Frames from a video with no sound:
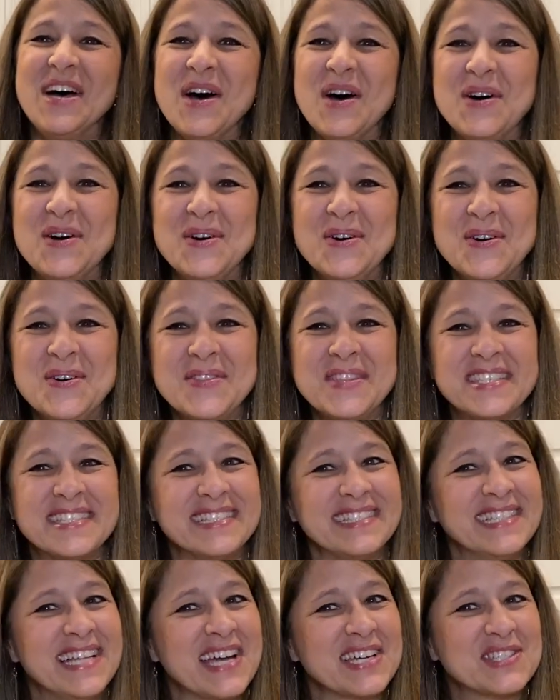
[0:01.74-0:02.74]
Oh, the
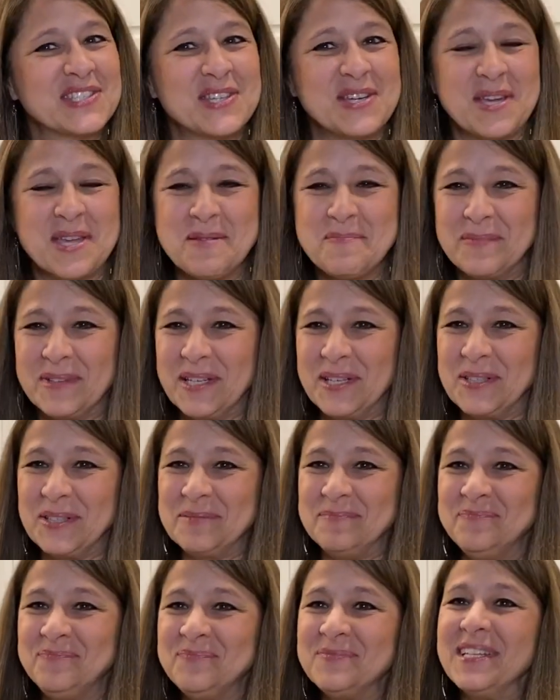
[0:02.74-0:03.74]
Deluxe Cooking Blender.
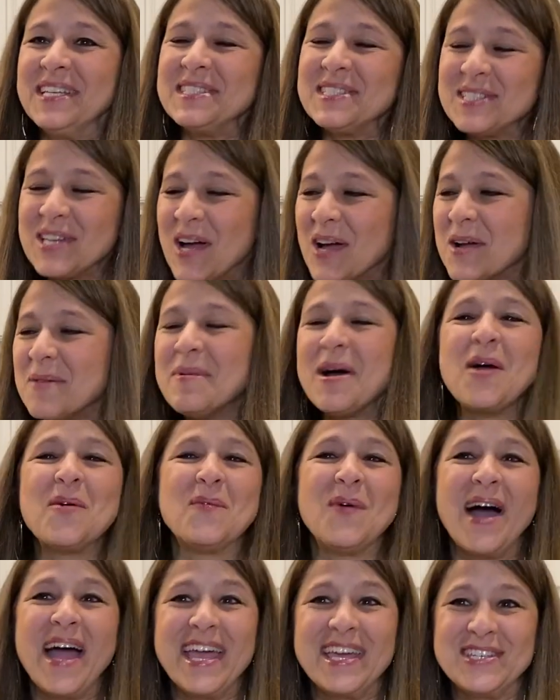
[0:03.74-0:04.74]
Let's talk about
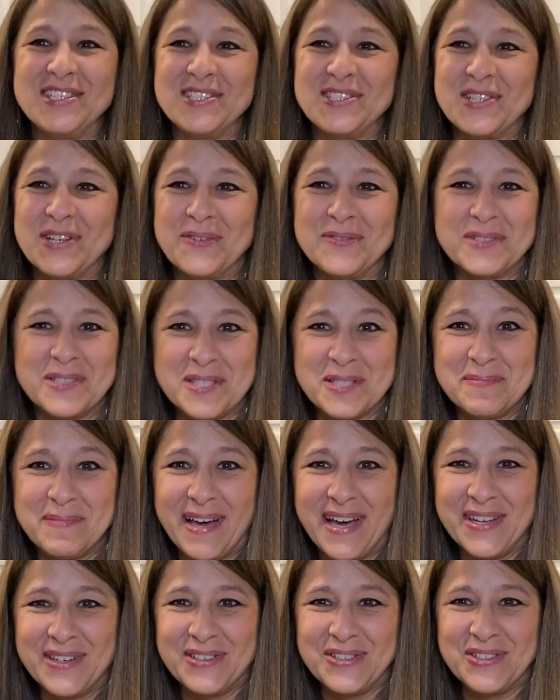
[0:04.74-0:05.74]
why it deserves a
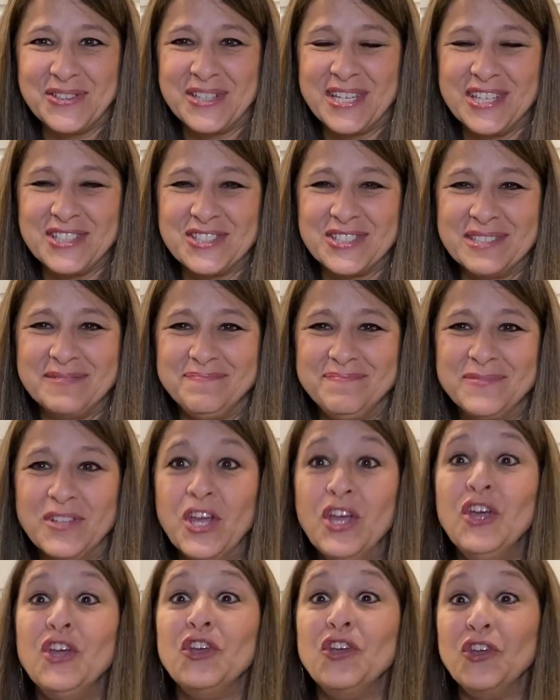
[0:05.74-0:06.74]
spot on your kitchen.
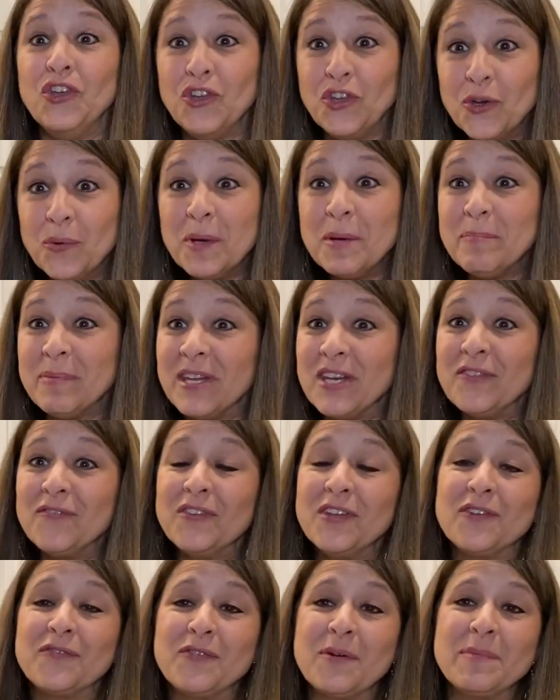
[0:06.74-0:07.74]
You would
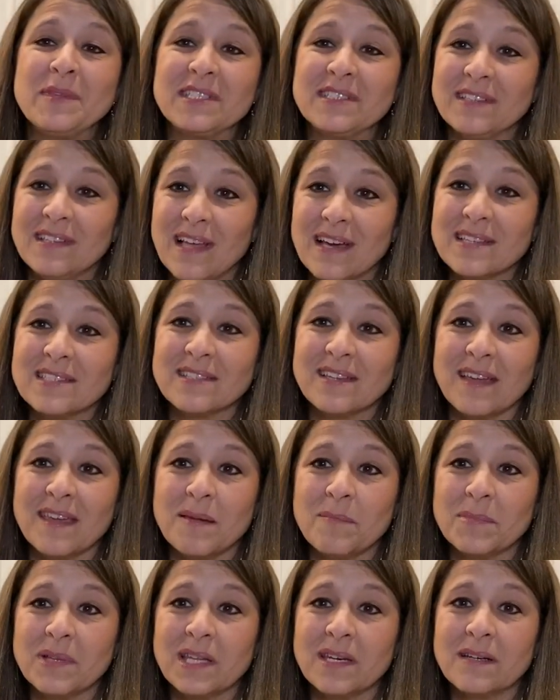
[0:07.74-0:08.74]
benefit from the Deluxe
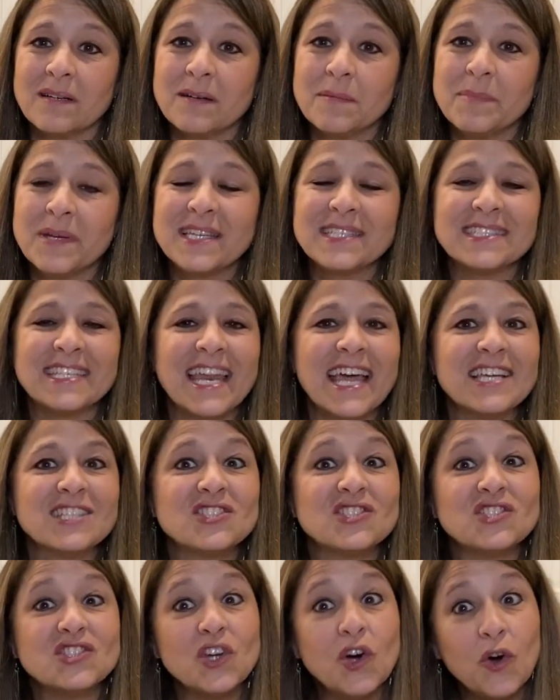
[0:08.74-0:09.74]
Cooking Blender because it has
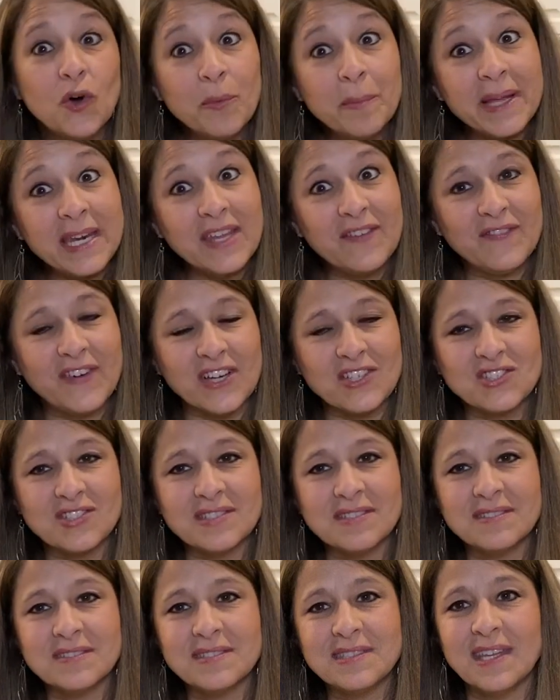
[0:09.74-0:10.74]
so many
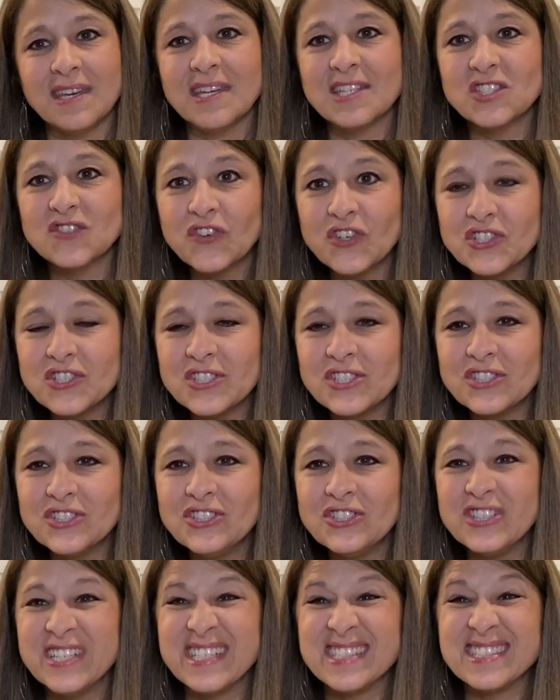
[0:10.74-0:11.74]
functions and it's
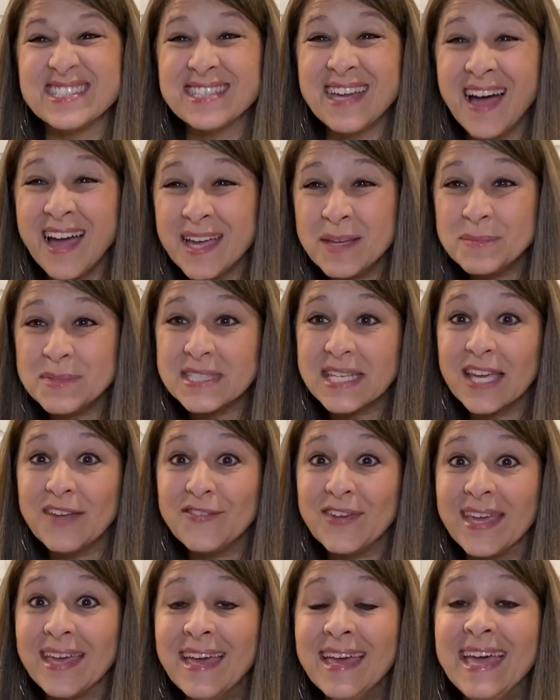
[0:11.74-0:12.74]
versatile, it's time
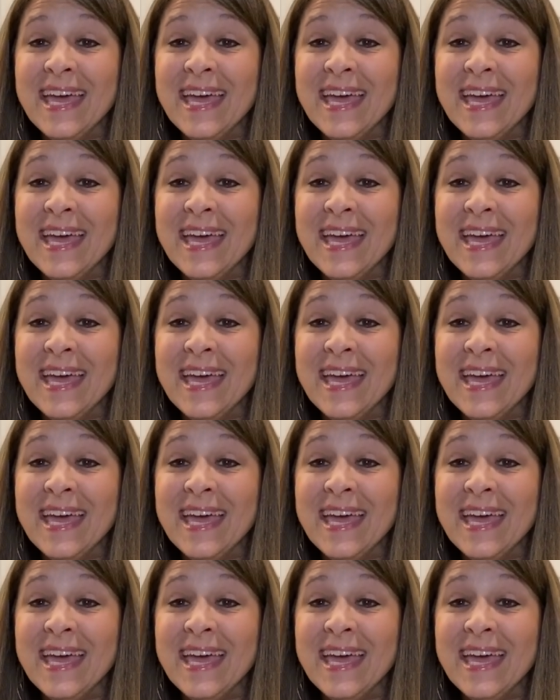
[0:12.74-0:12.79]
saving,